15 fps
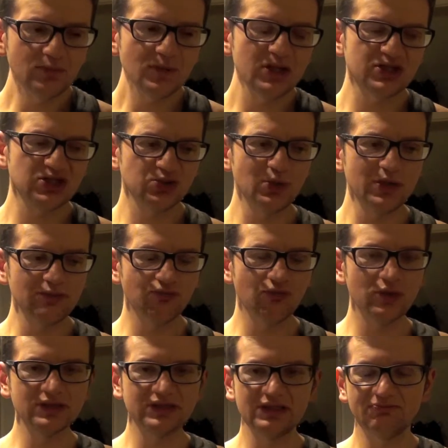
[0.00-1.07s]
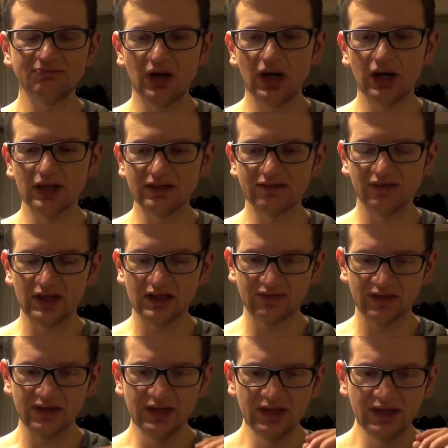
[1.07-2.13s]
a sweet roasted barley
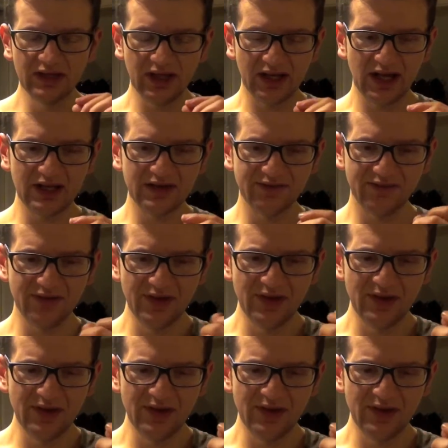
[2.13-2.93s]
flavour, a kind of